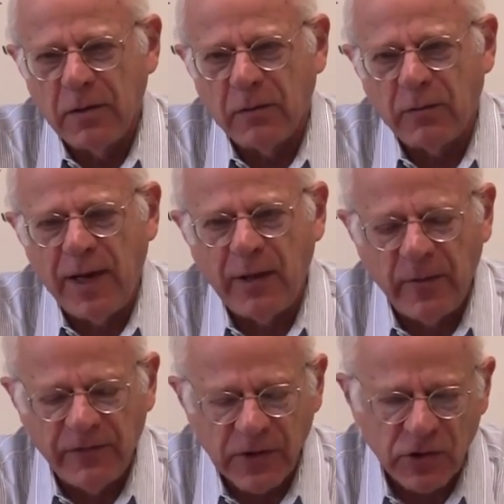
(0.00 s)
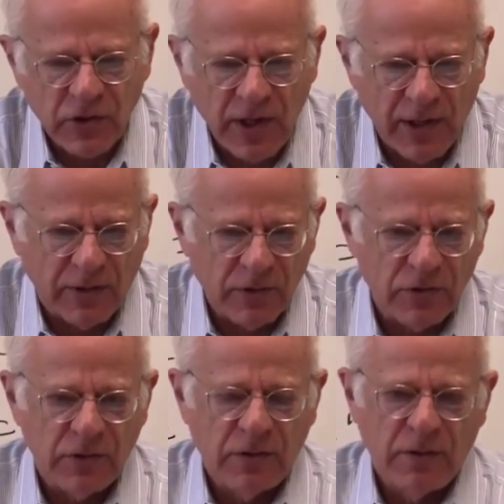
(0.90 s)
the realm of
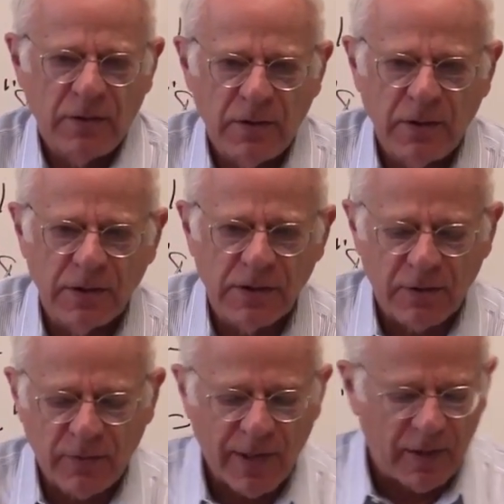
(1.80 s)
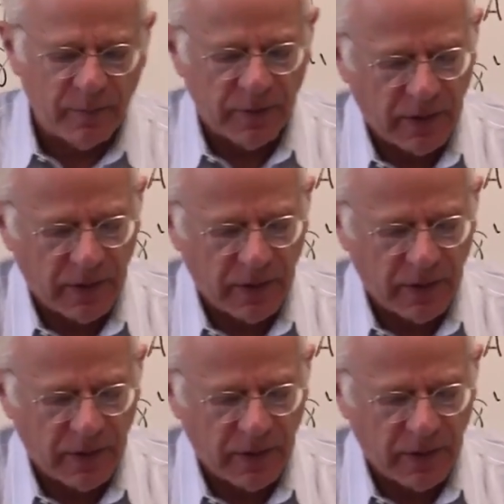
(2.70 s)
exchange is the realm